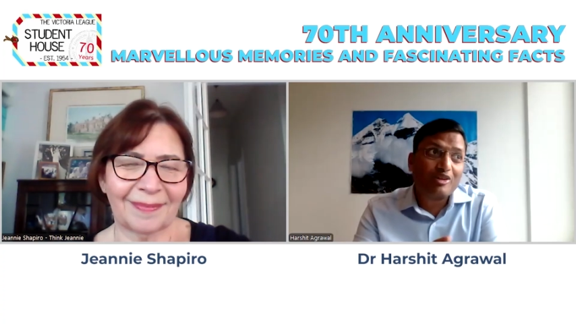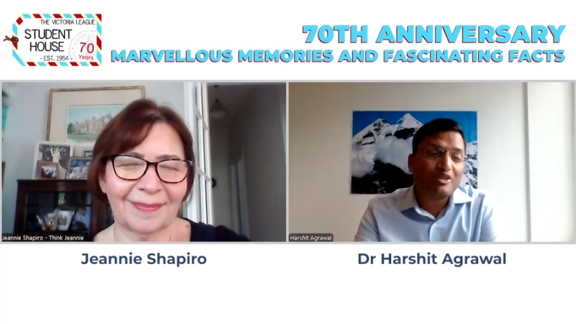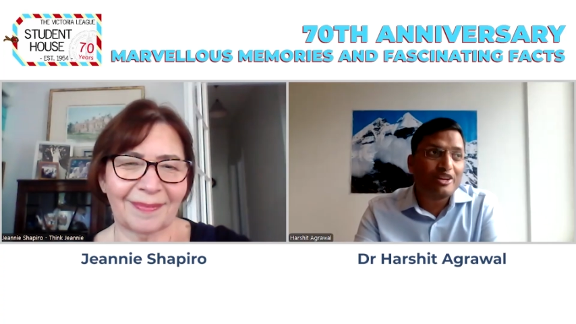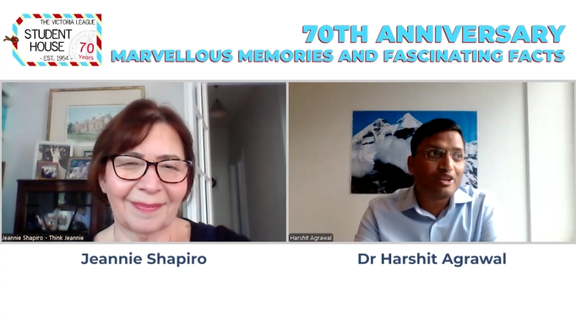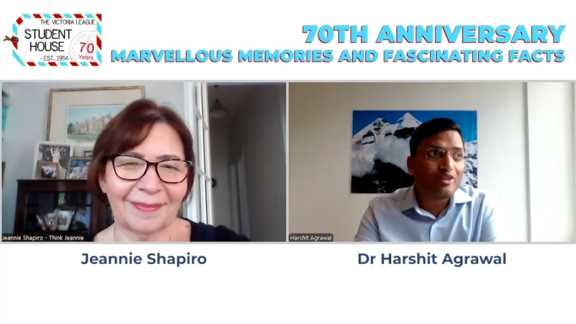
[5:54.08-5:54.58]
Speaker 1: I was
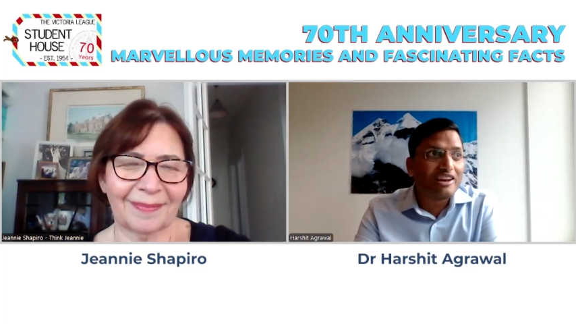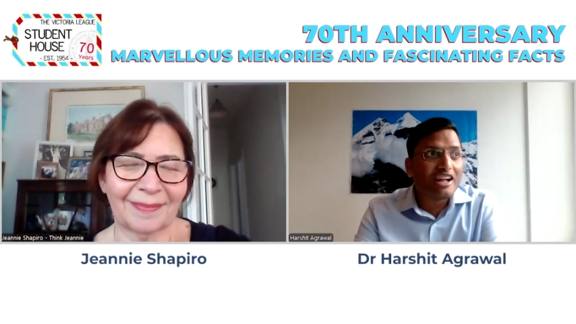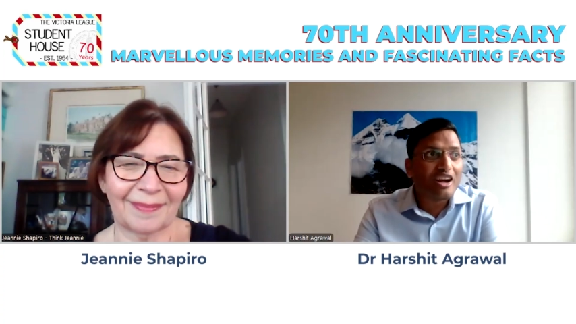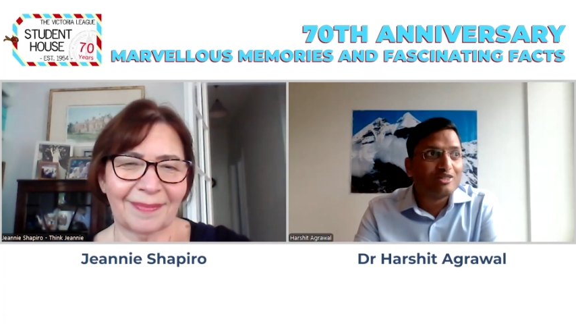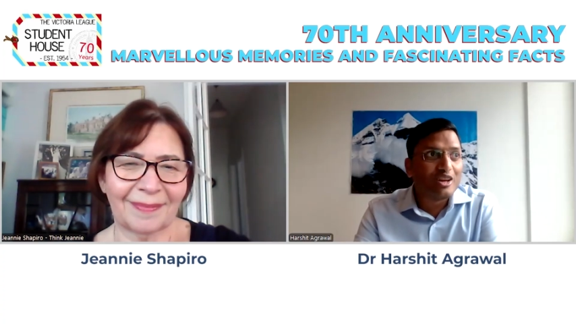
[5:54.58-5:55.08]
at Victoria
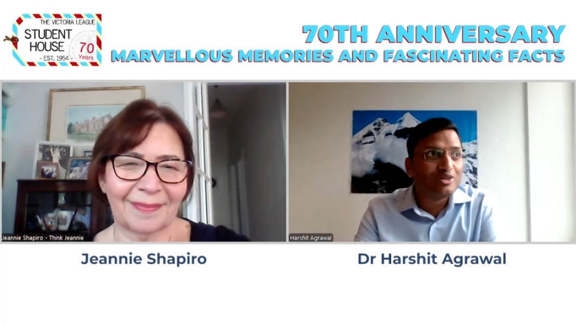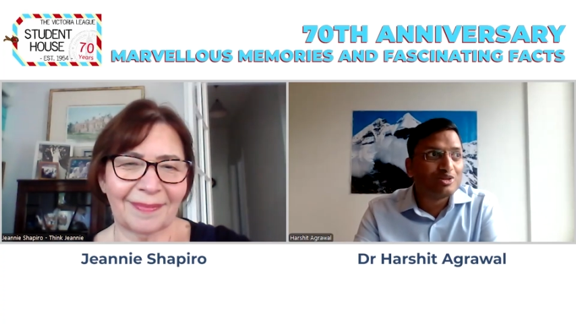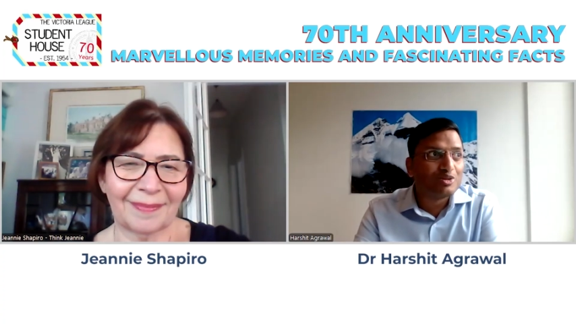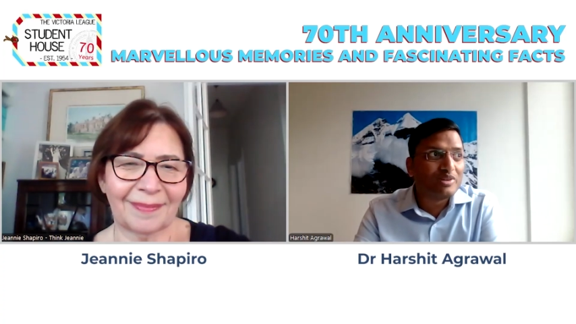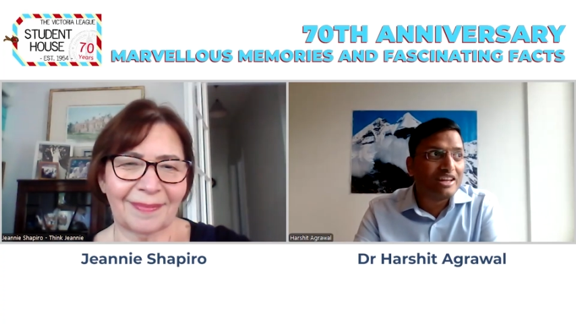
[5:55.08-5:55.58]
League House, I
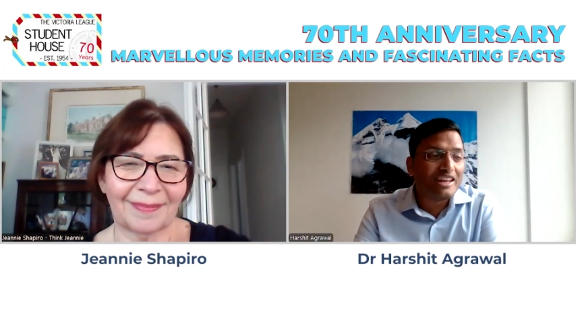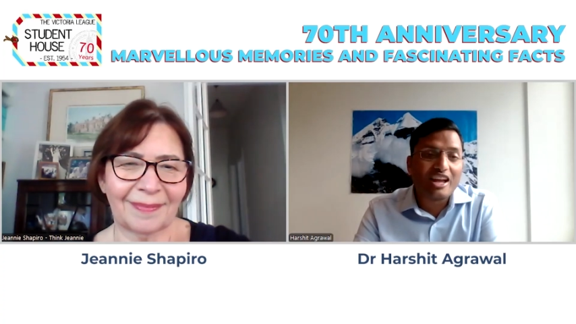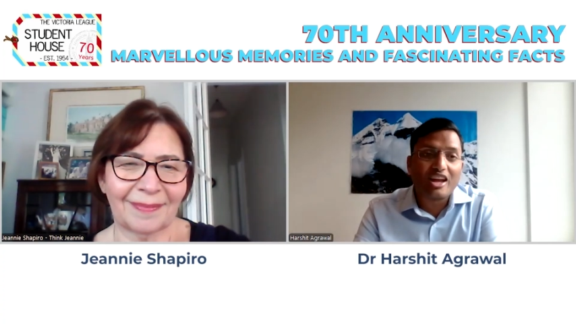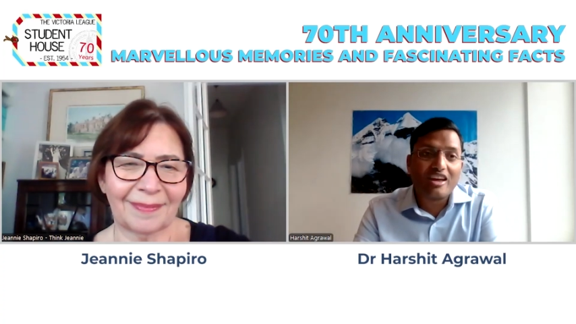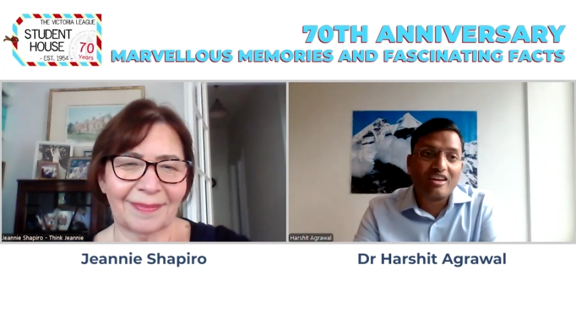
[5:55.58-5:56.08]
used to be
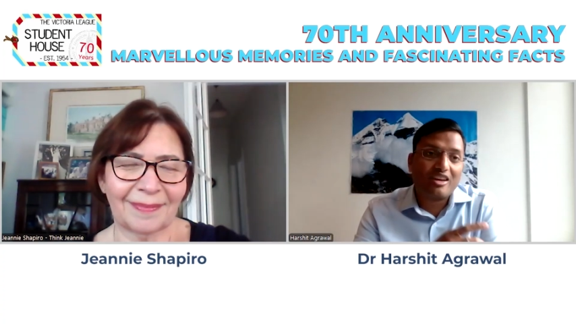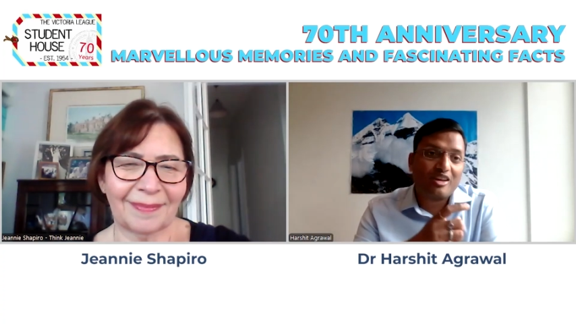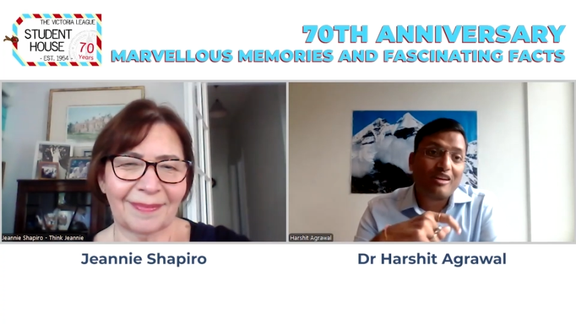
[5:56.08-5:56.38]
like uh,